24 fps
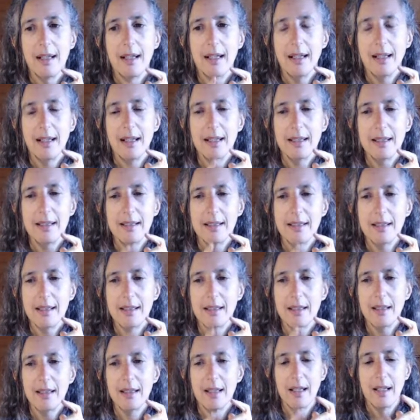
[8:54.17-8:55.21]
And
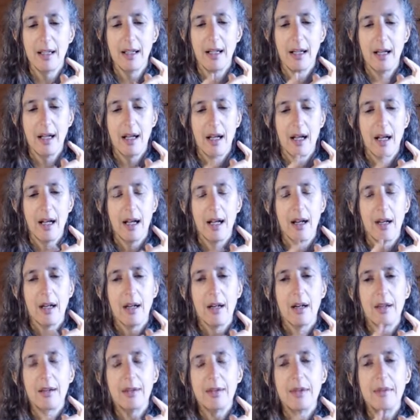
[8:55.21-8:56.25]

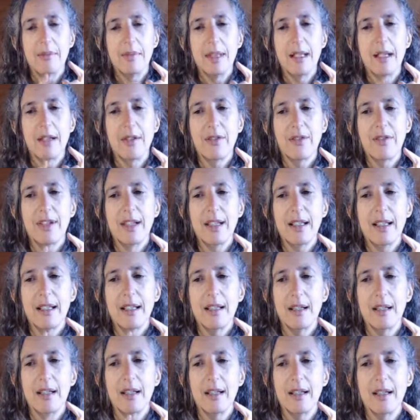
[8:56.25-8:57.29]
on the middle
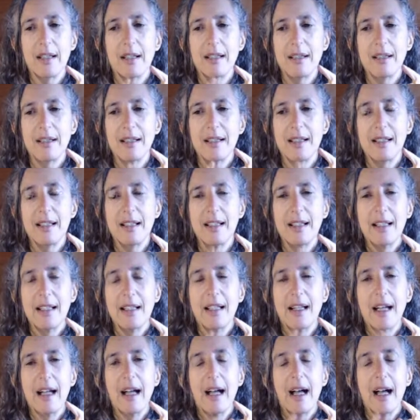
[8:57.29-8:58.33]
finger,
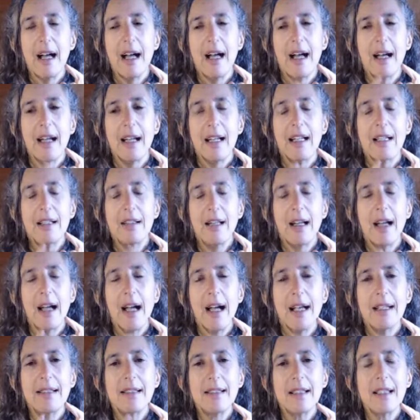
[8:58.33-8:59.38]

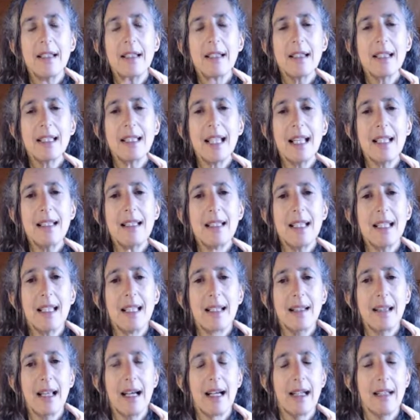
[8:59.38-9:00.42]
and it's
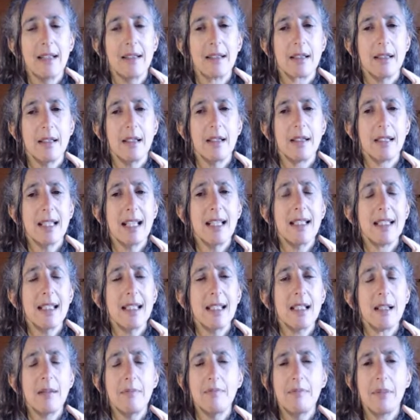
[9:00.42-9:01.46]
sending
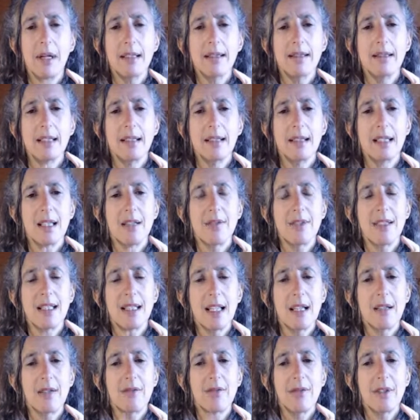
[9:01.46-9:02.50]
an abundance of
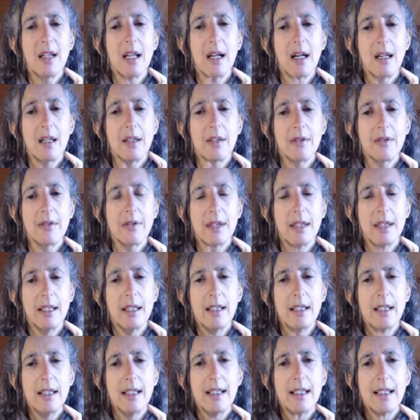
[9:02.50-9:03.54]
self-love
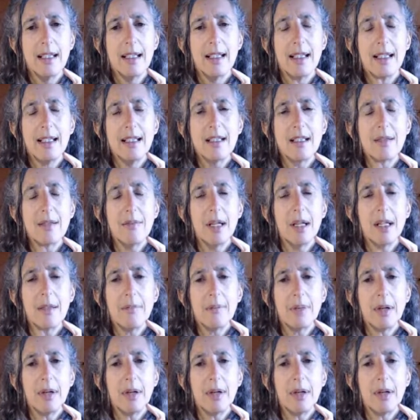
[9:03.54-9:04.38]
into my